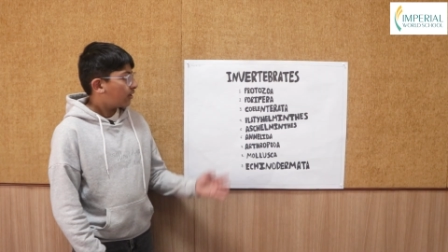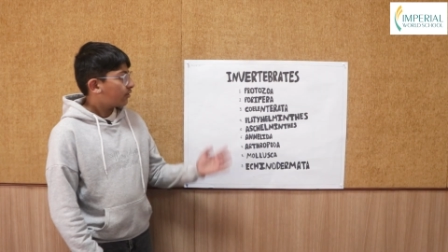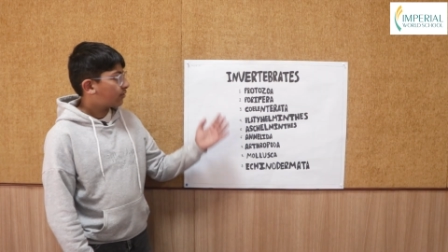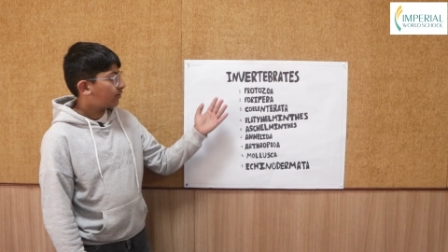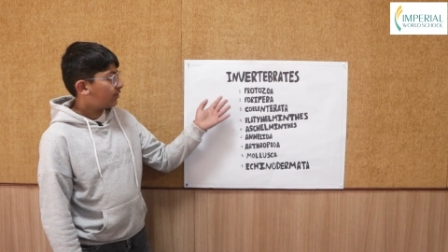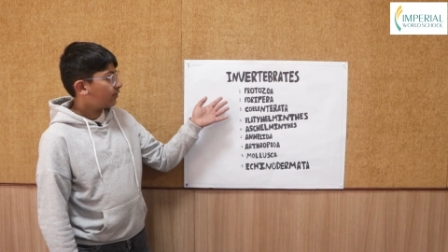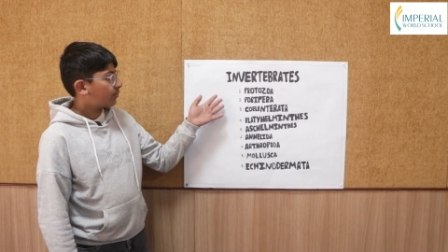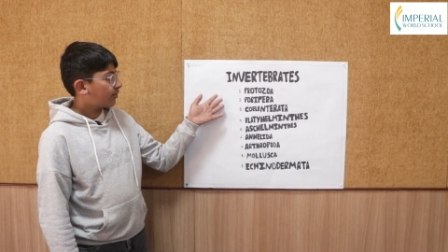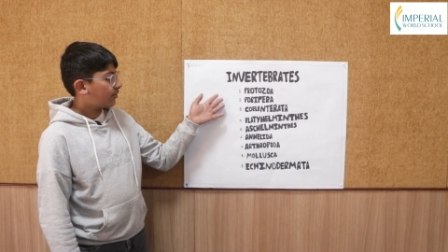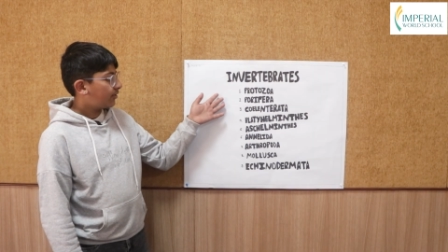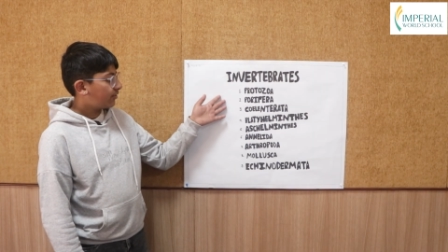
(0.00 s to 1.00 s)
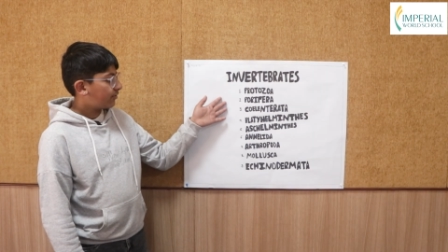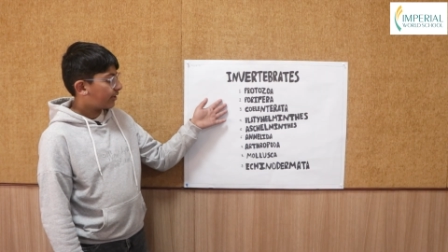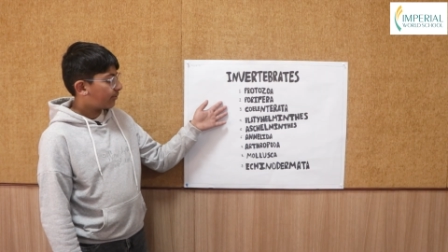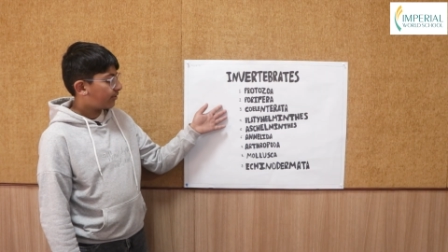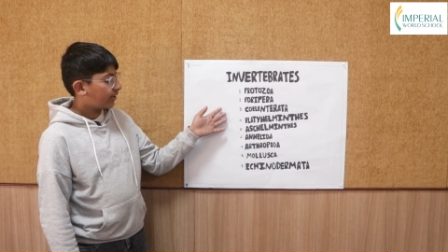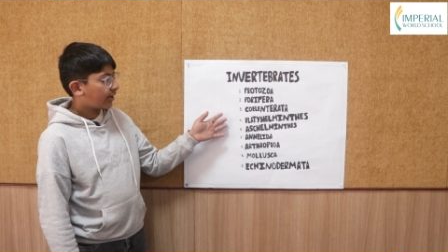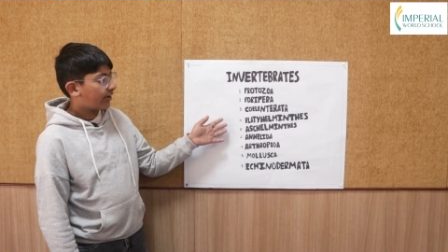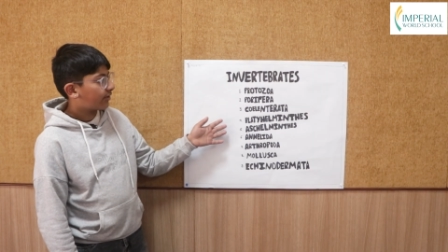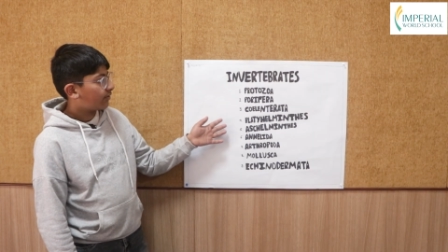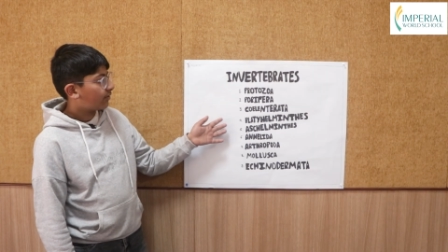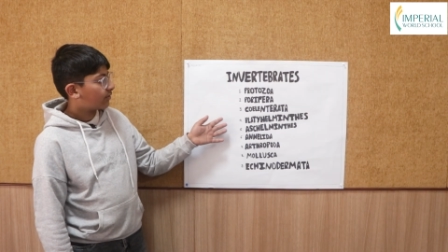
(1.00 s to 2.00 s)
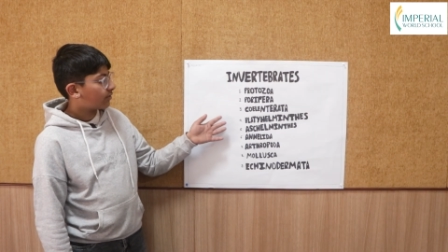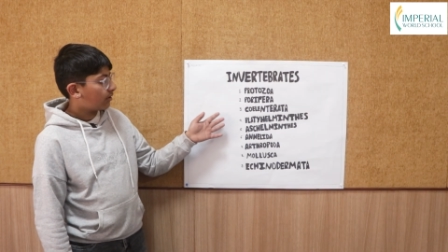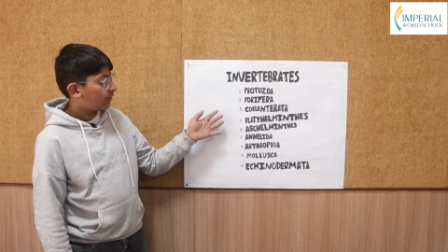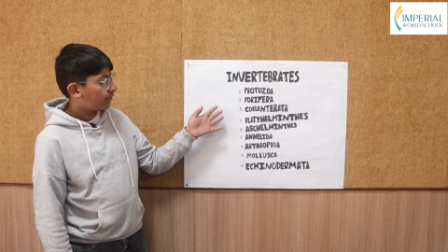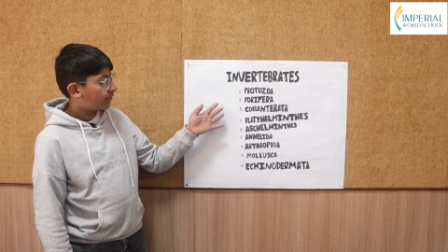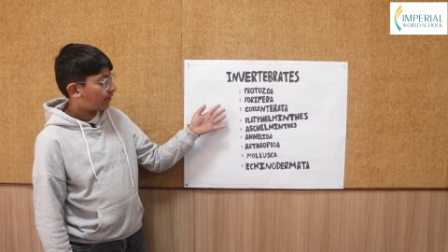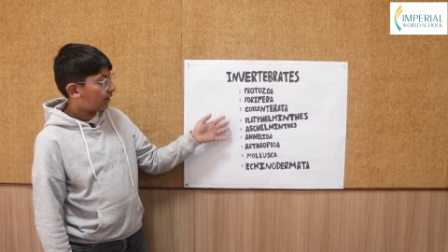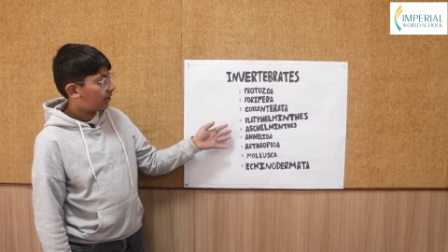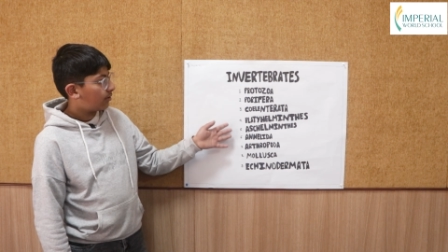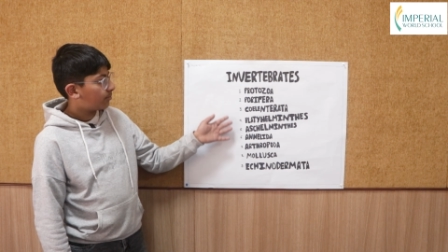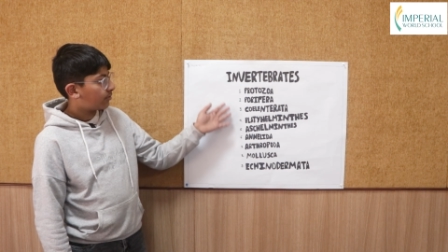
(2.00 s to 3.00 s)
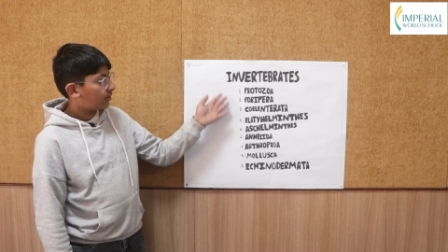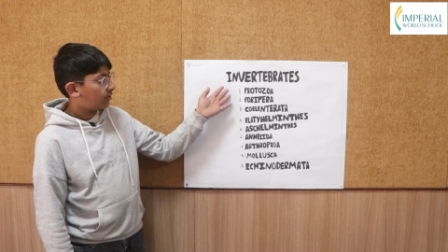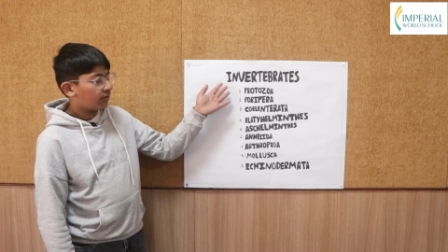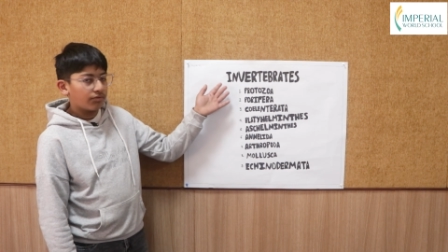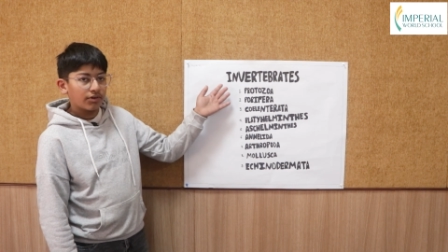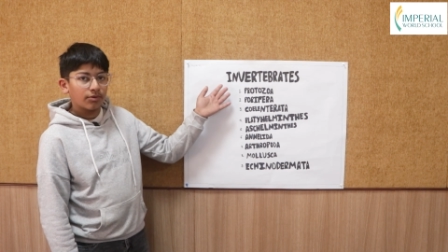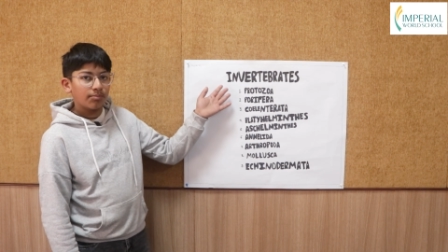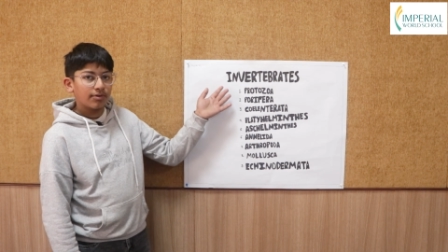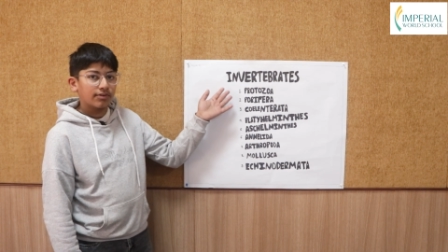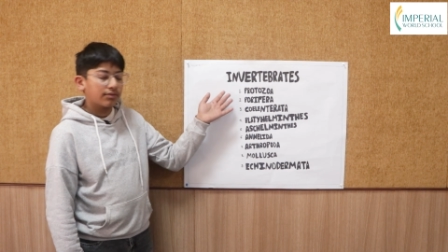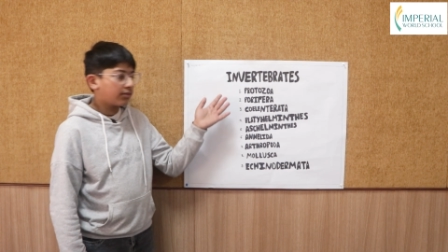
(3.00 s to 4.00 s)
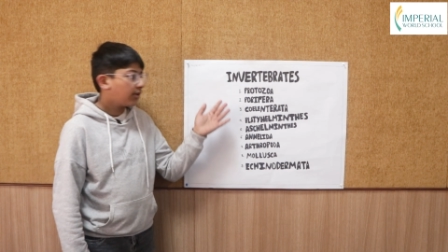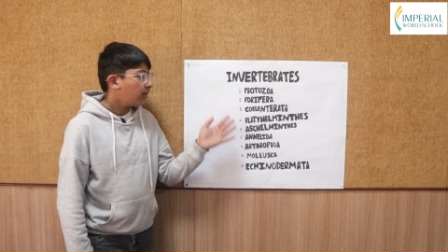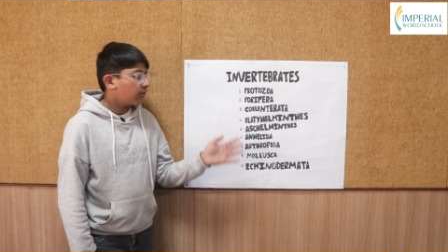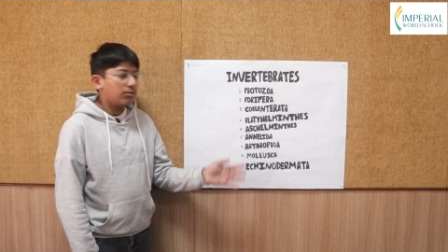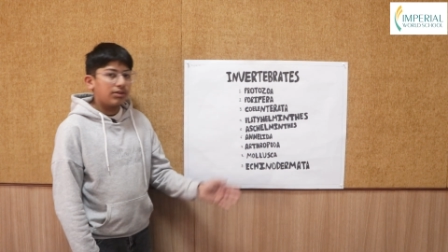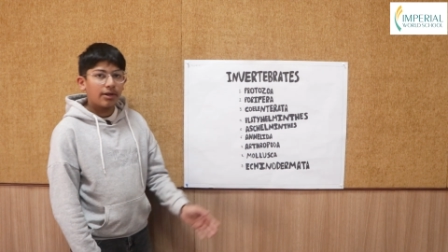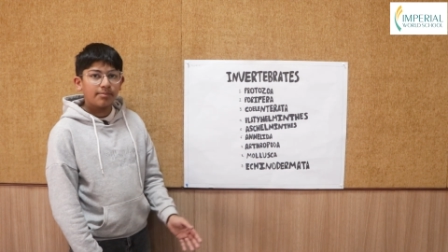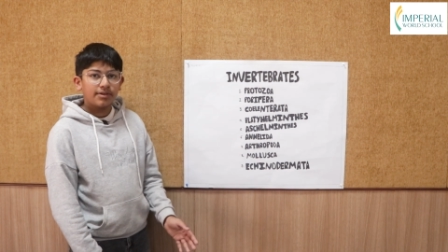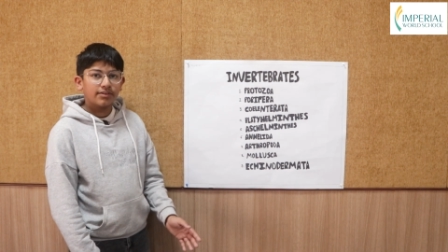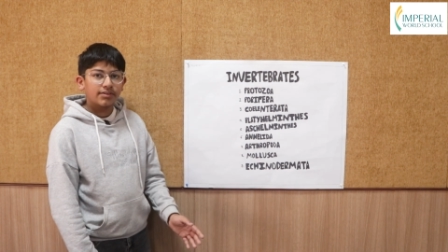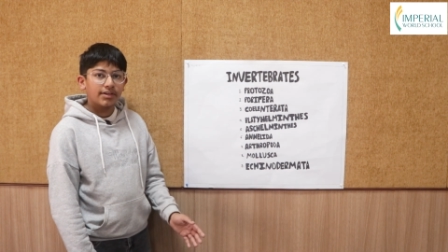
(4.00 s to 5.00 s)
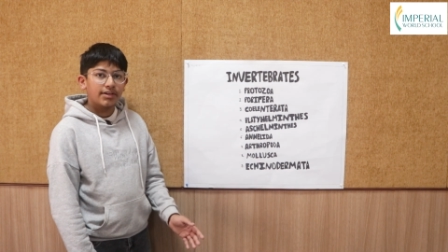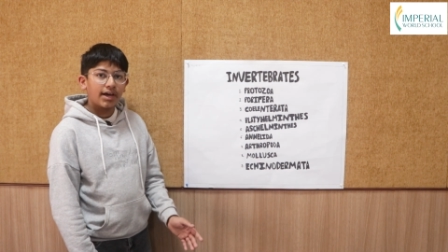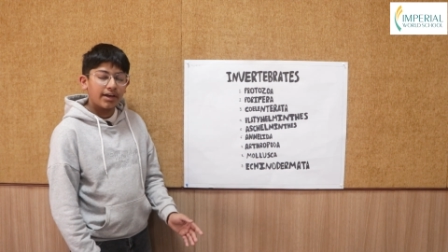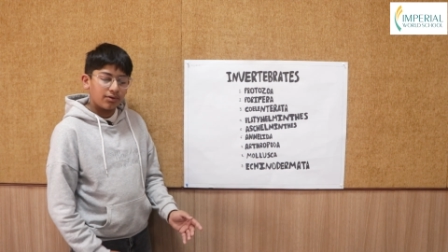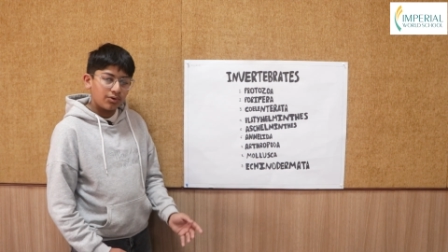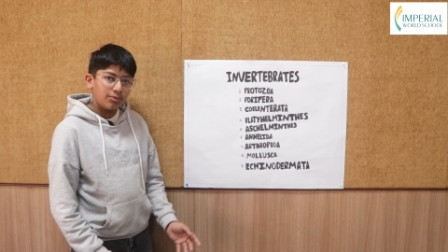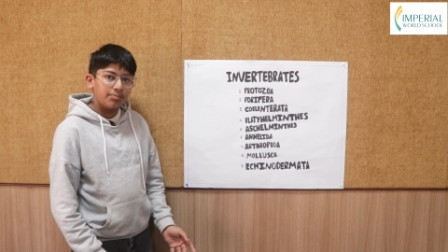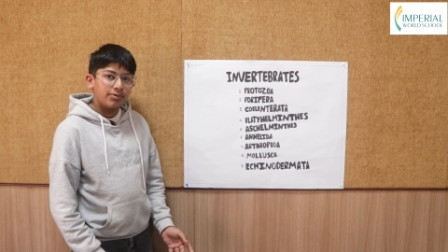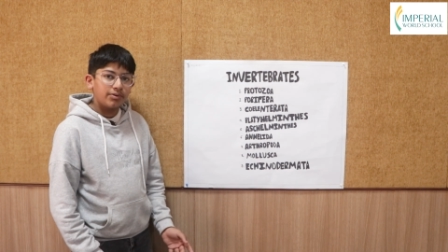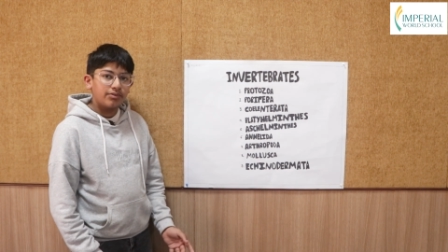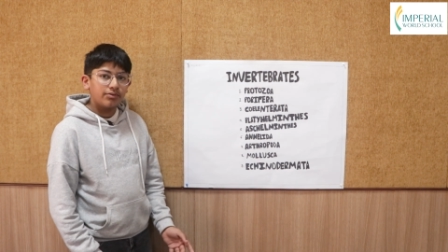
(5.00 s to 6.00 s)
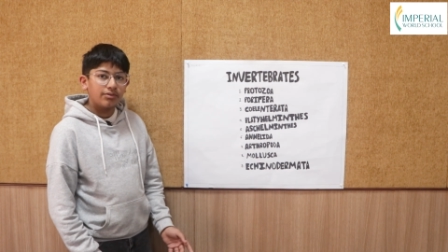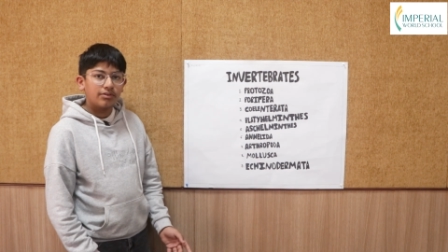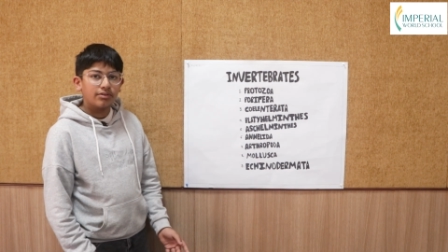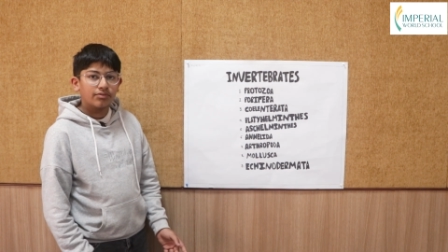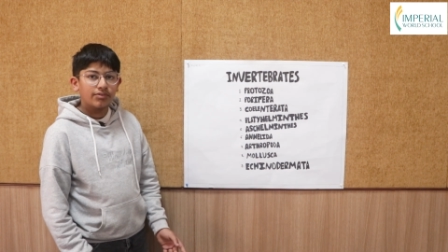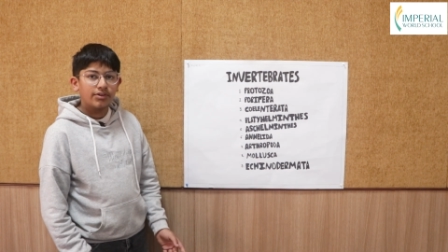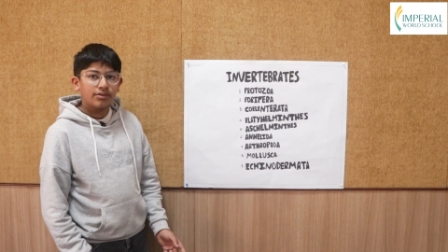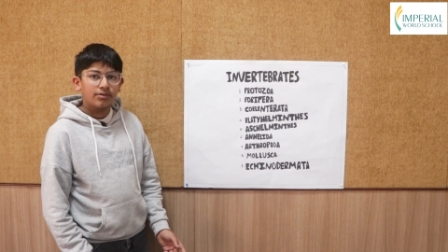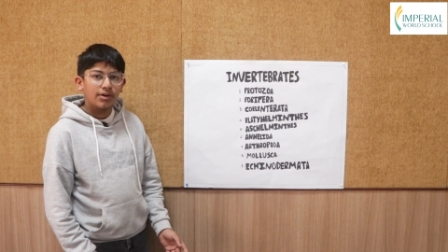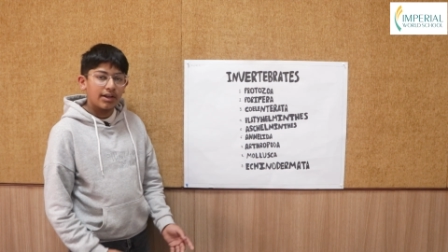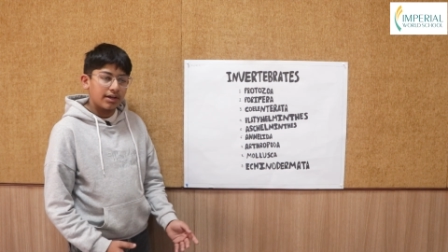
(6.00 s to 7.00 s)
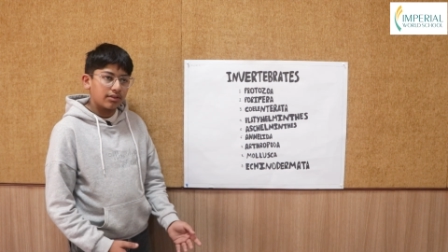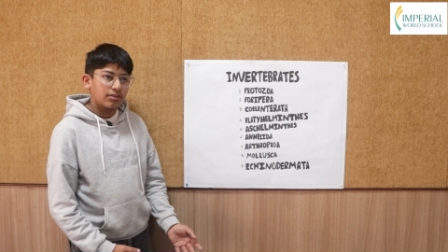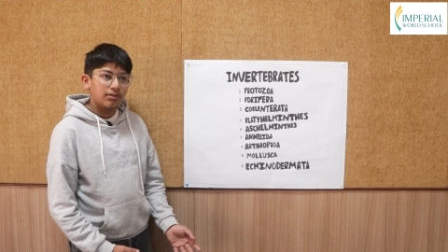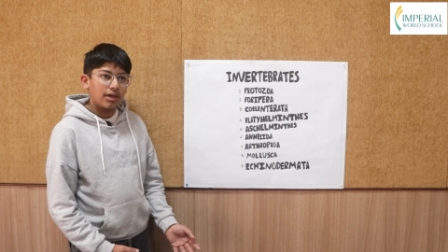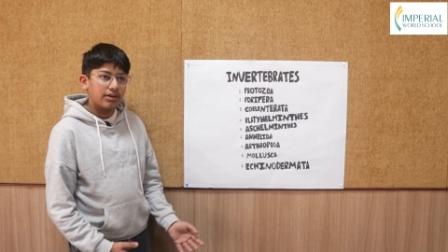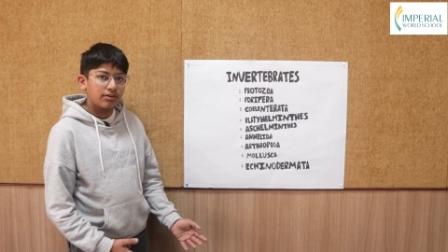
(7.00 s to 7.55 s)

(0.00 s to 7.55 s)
So these were the distinguishing characters of phylums in invertebrates. With that being said, I hope you enjoyed this video and I th and